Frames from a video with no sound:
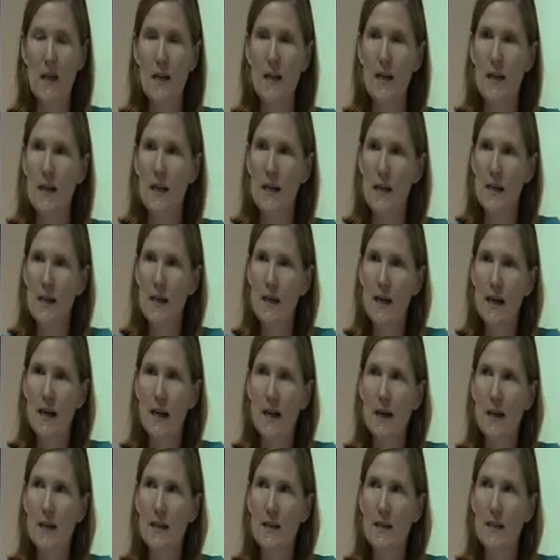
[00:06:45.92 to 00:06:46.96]
he
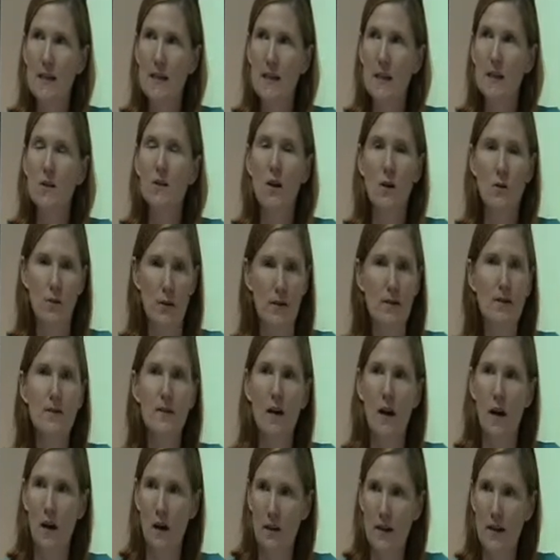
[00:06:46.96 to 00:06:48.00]
and, along with his
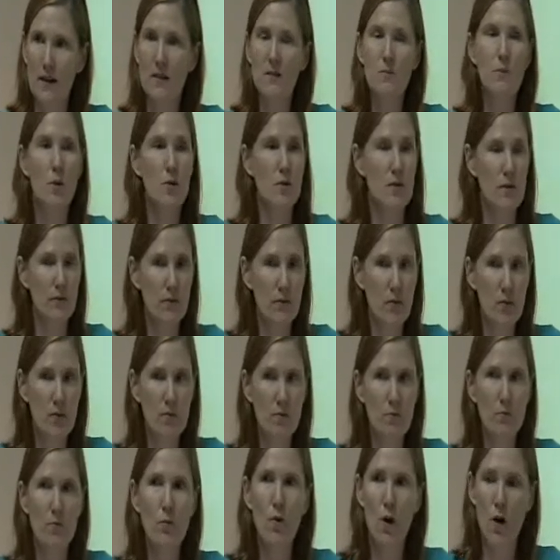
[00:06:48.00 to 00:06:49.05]
colleagues, most of
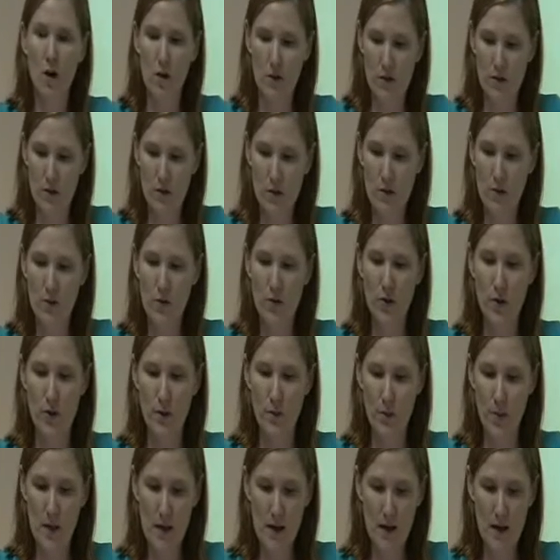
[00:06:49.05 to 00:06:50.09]
whom were also
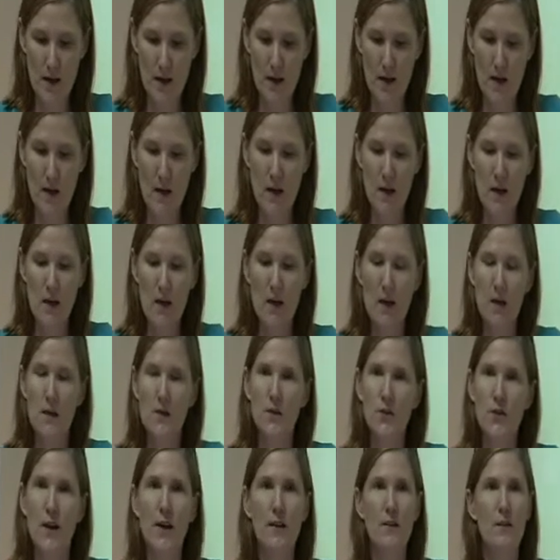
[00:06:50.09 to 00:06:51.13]
European,
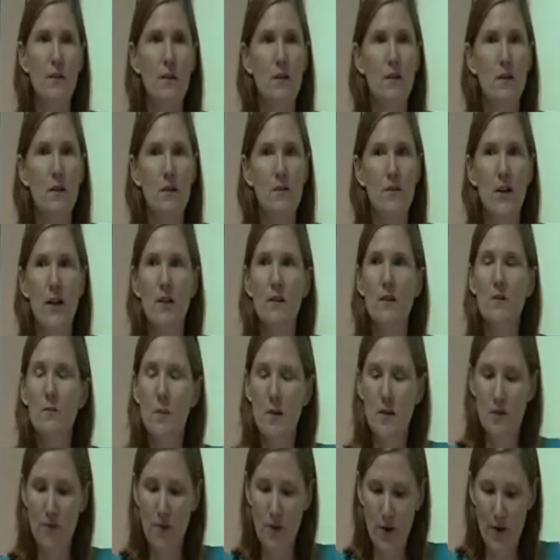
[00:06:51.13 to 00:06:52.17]
channeled
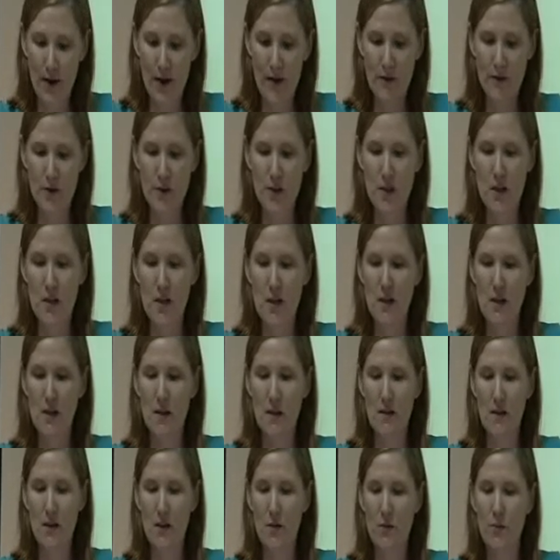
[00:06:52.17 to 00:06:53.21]
much of their energy,
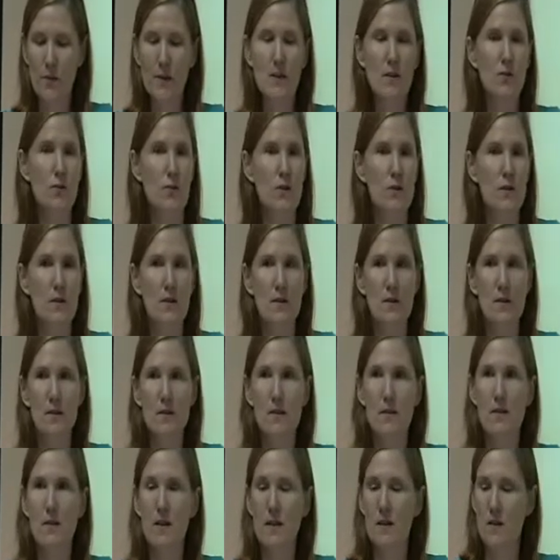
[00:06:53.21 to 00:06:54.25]
their
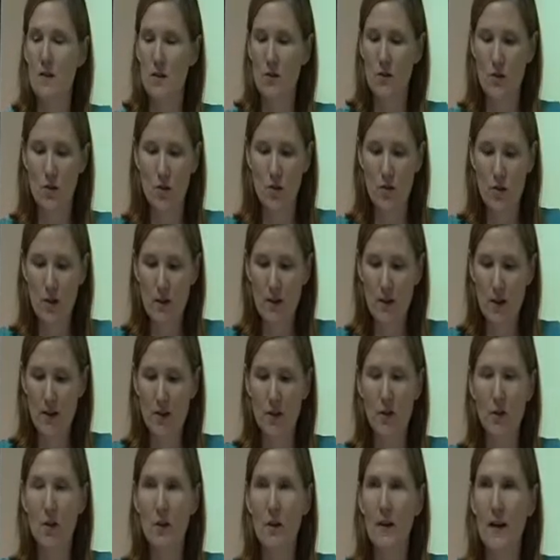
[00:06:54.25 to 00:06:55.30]
resources into
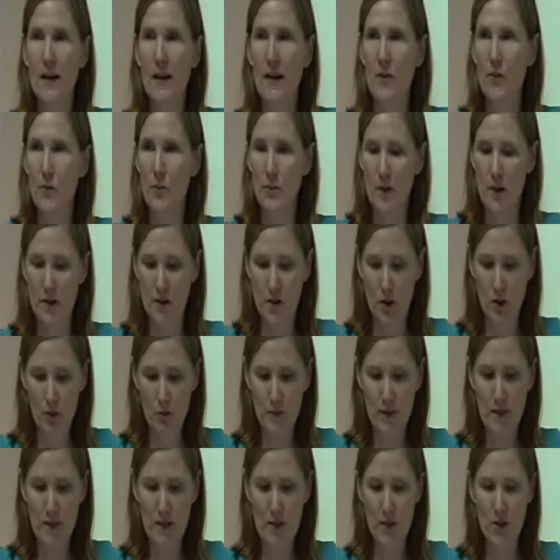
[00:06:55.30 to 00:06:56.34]
sociological and anthropological
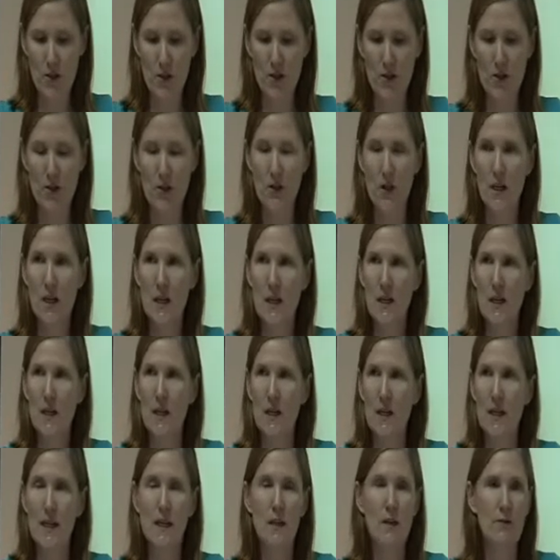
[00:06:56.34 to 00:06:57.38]
research,
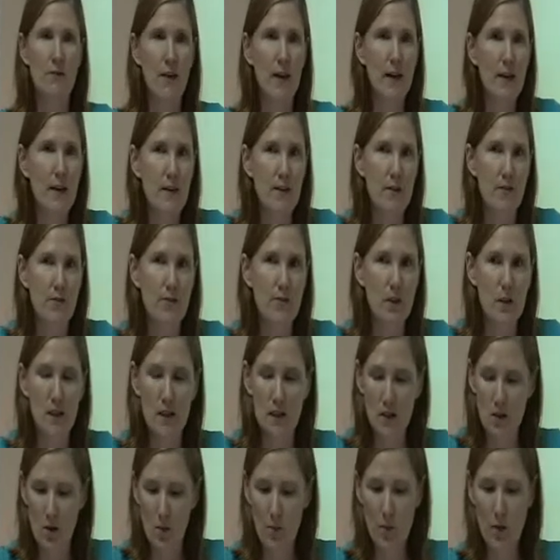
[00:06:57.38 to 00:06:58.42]
innovative
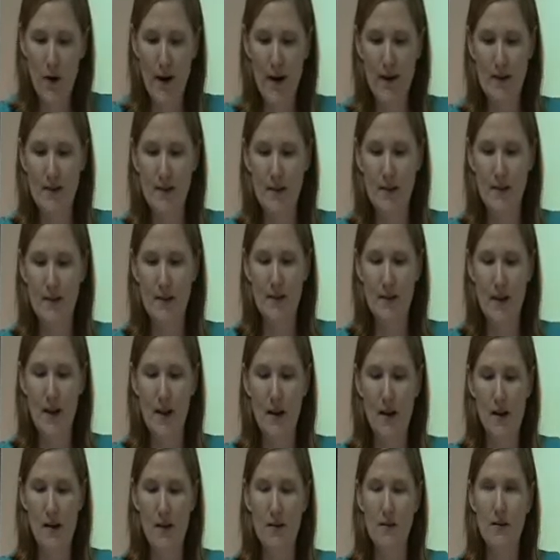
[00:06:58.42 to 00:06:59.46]
clinical practice,
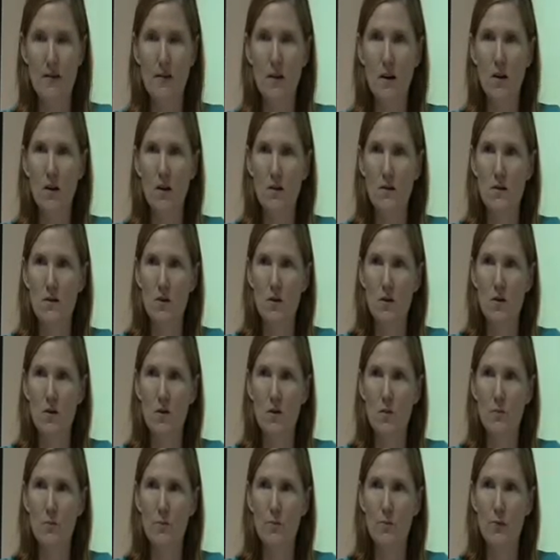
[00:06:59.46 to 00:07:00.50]
and
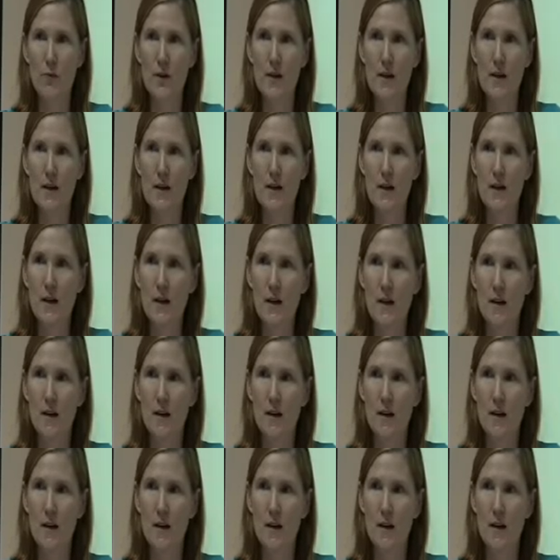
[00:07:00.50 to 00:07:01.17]
also pretty